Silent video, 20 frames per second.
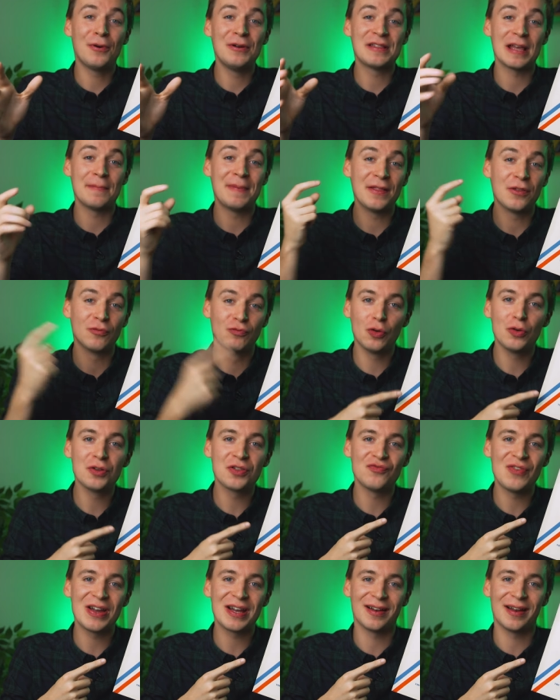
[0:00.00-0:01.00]
points about the rules
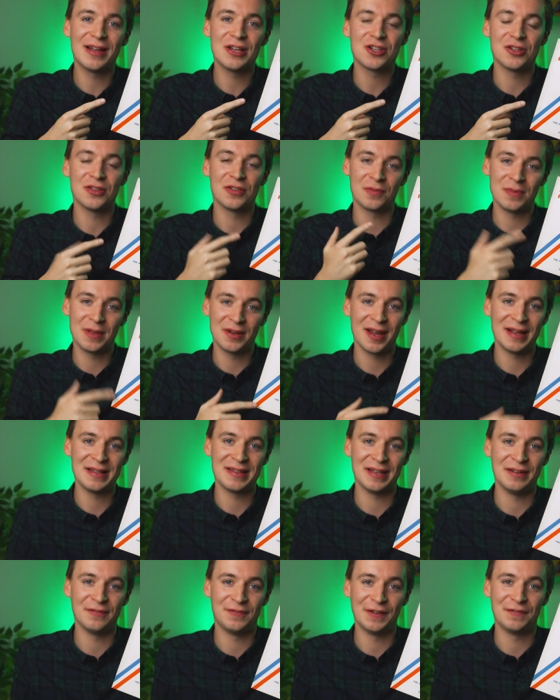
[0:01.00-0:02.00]
and regulations from the
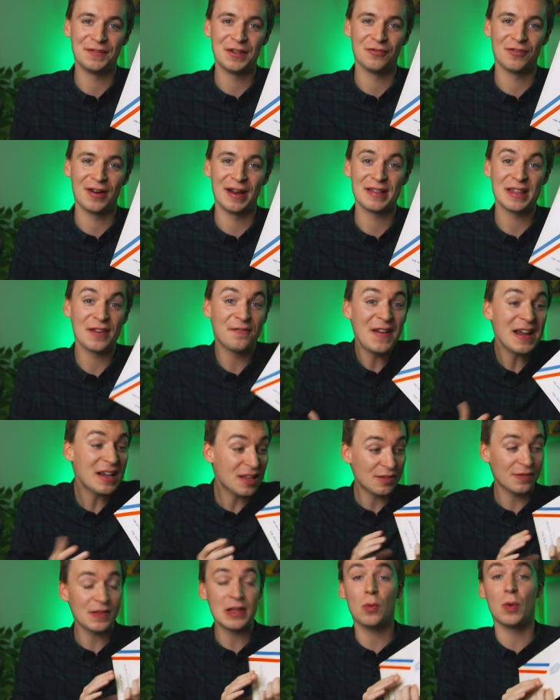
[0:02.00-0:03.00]
nineteen fifty race,
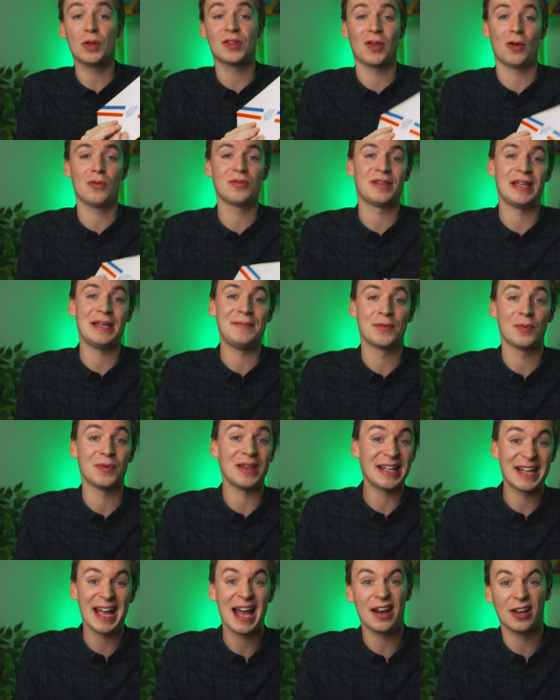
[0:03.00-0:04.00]
effectively what told teams what
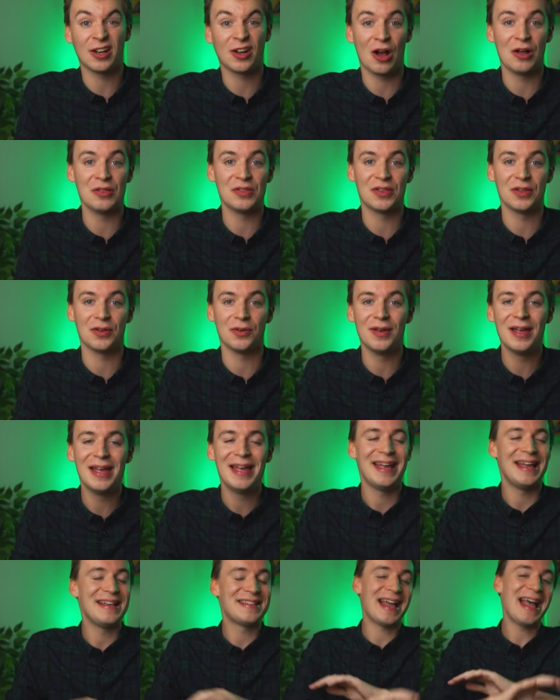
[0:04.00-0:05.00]
they can and can't do,
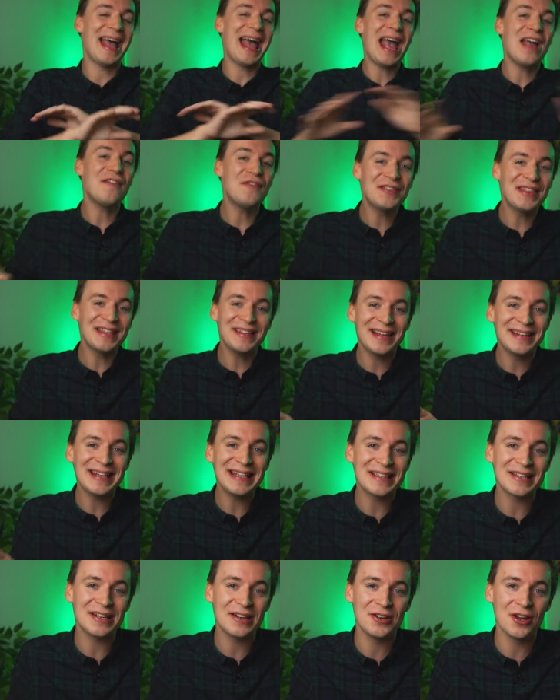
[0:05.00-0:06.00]
is that everything they
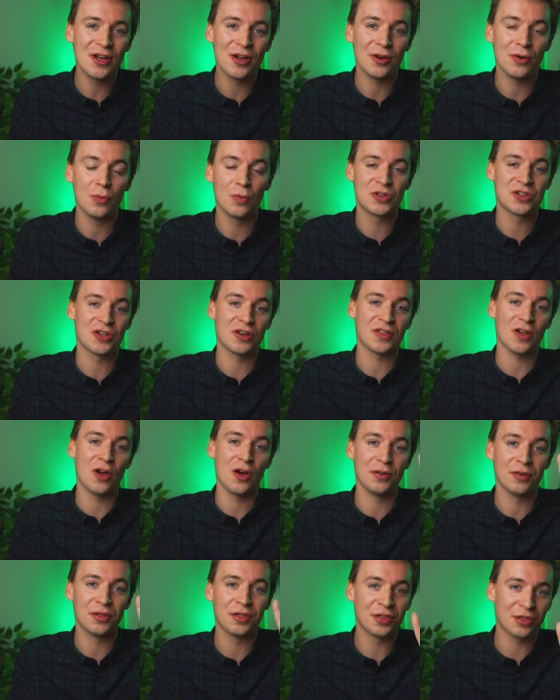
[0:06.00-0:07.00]
needed to know was just
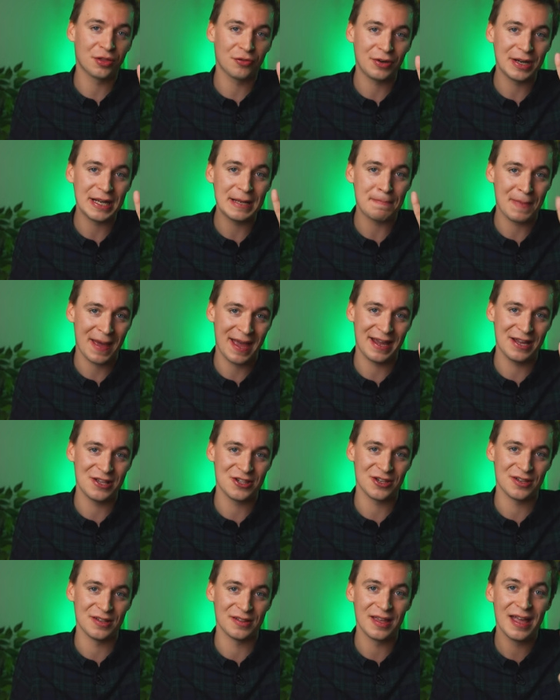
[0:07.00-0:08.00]
on three
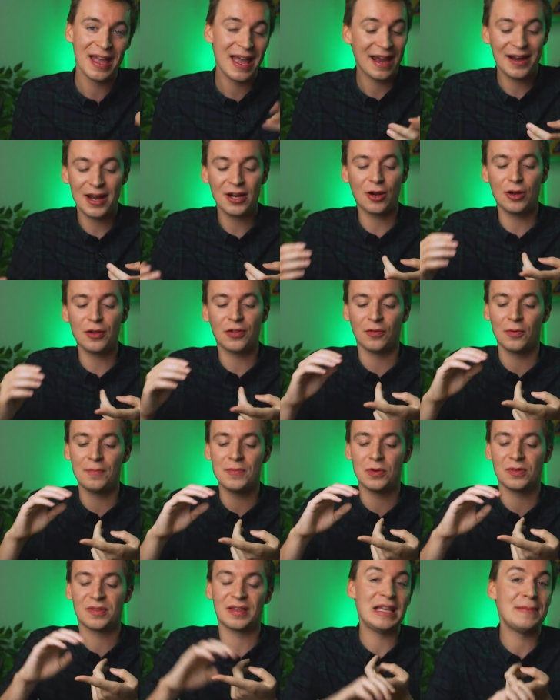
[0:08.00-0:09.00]
pages. And that goes from
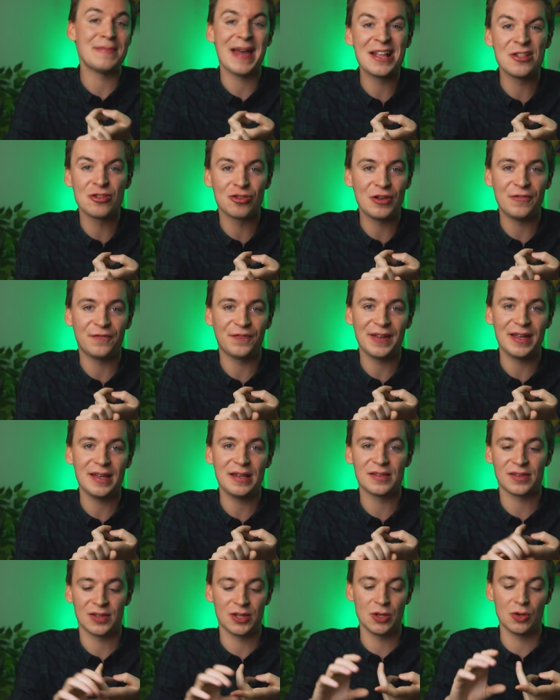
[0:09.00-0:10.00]
your team entry
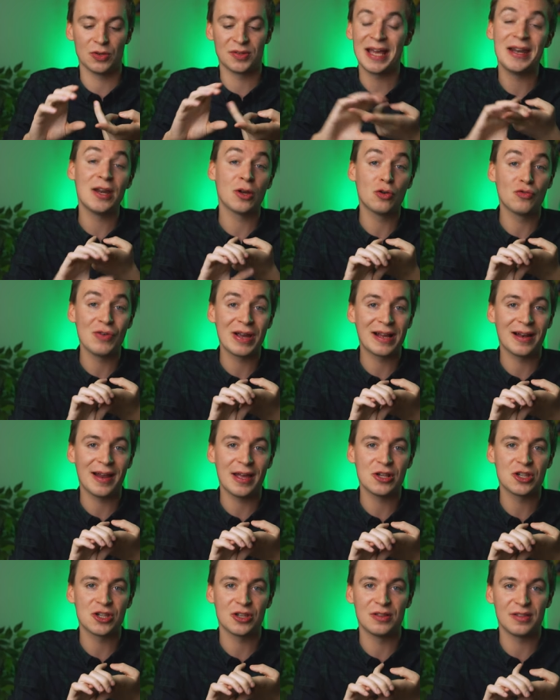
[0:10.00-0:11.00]
fees to your technical
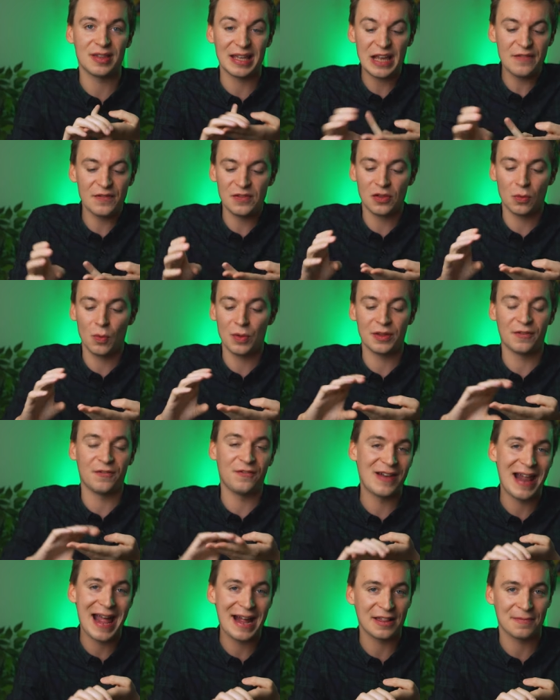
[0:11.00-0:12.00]
regulations, even to what the
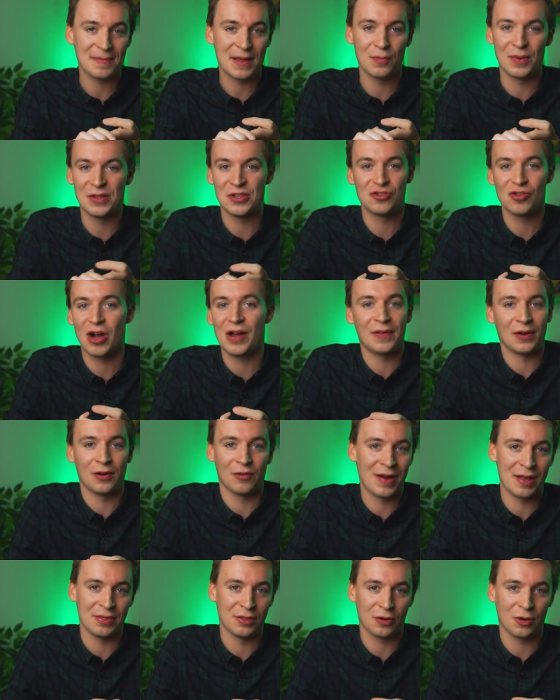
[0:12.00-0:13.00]
flags meant when driving
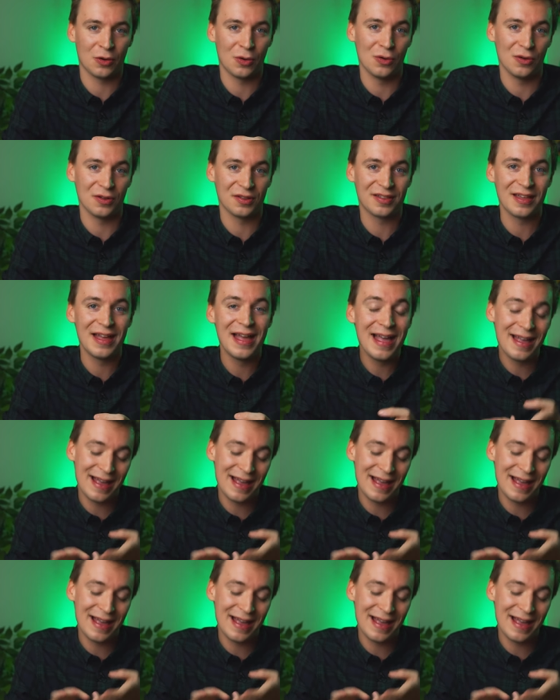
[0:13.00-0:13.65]
around the course.